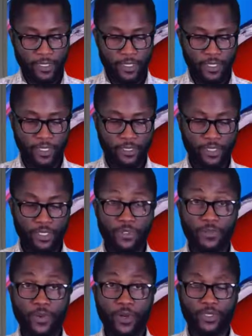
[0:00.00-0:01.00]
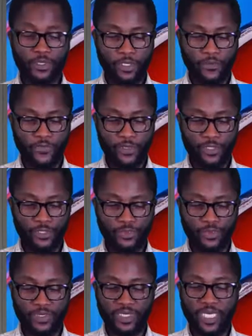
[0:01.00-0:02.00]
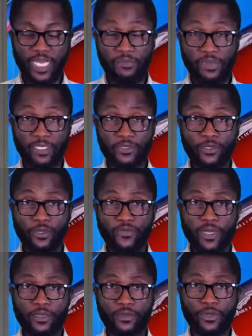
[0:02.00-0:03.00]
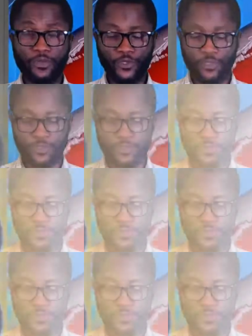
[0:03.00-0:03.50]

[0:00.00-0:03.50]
Ignore report of voluntary retirement over corruption,